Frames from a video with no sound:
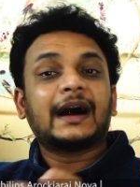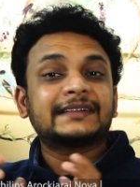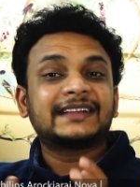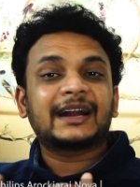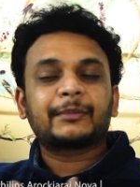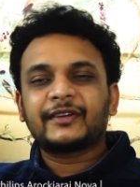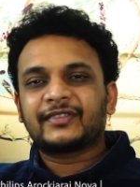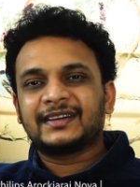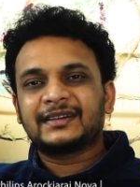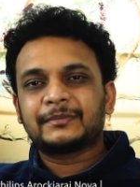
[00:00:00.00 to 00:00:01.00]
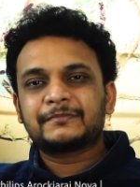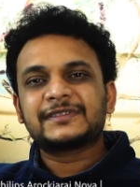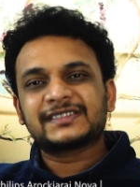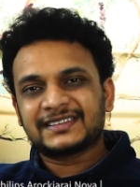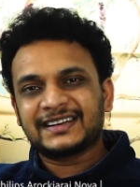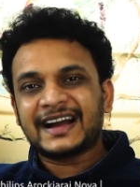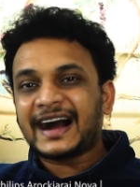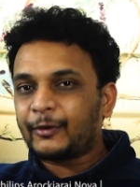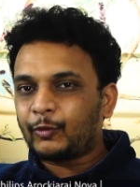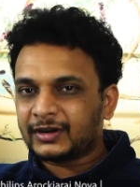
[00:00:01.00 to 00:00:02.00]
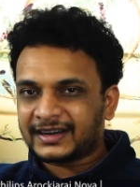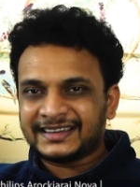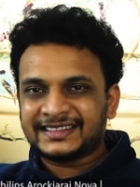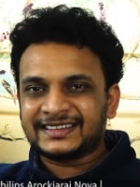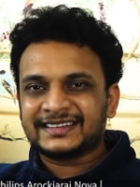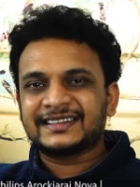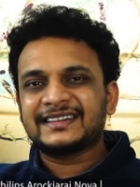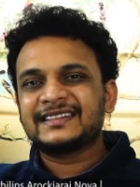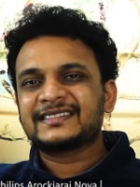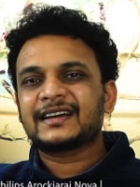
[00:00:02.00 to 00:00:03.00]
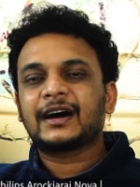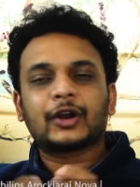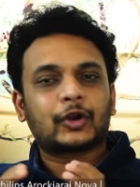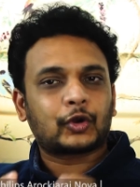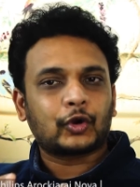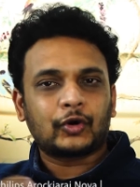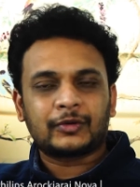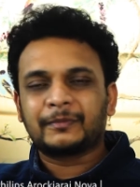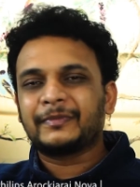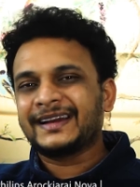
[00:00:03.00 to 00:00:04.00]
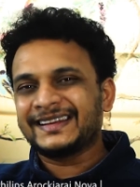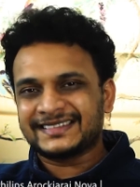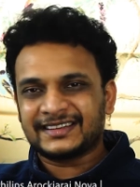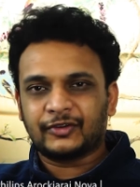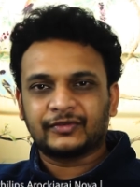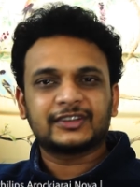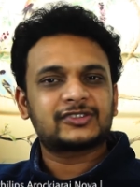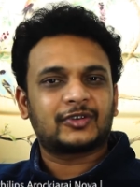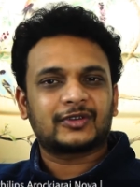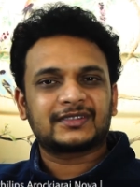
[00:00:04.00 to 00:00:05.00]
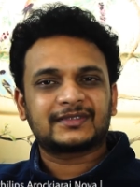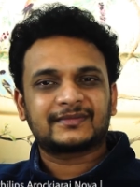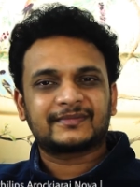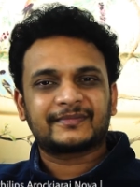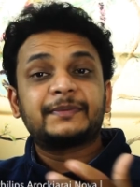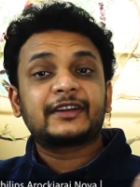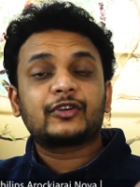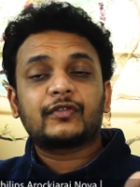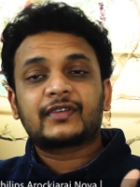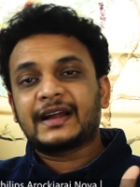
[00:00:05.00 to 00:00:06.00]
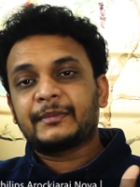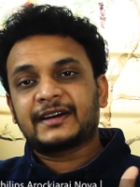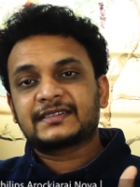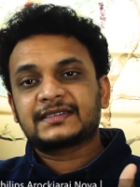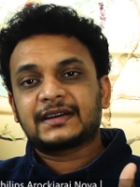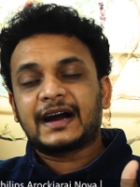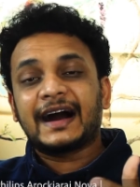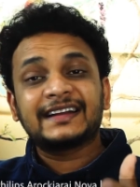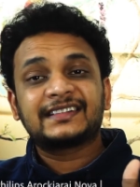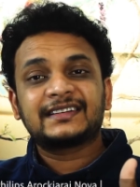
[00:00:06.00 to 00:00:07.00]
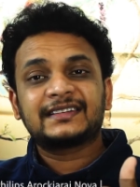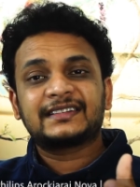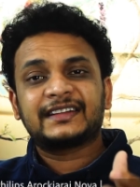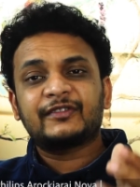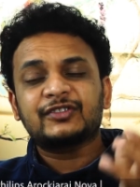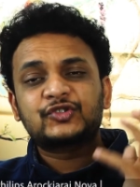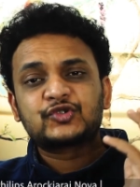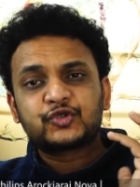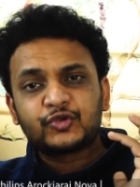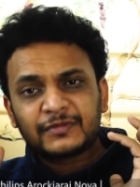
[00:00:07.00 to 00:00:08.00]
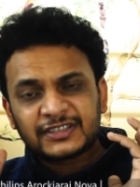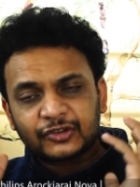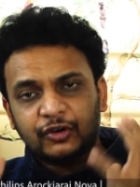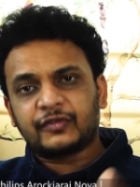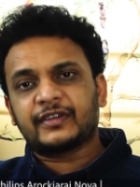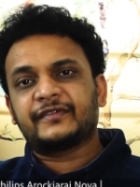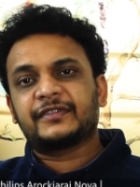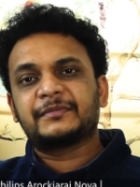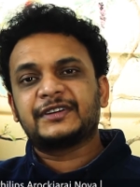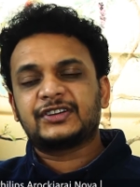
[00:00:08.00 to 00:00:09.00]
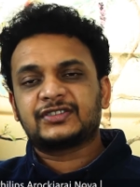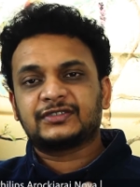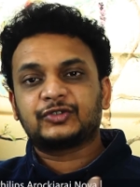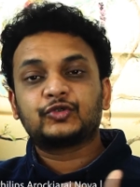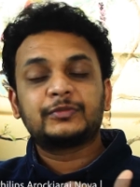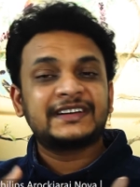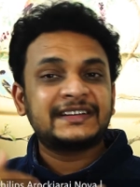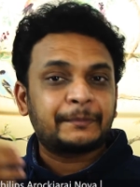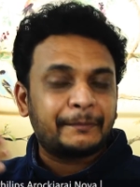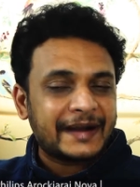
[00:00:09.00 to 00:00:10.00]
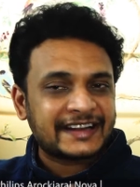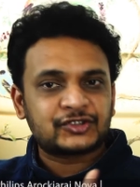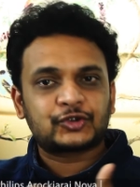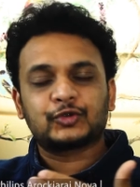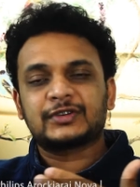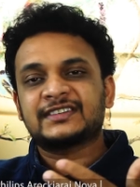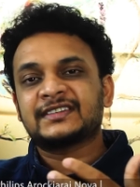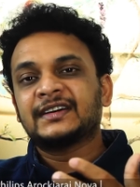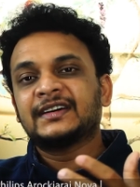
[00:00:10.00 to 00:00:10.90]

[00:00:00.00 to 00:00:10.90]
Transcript: And that, my friend, personally what I think is a wrong placing of the song. Speaking of climax, I think there was too much of information, too many backstories,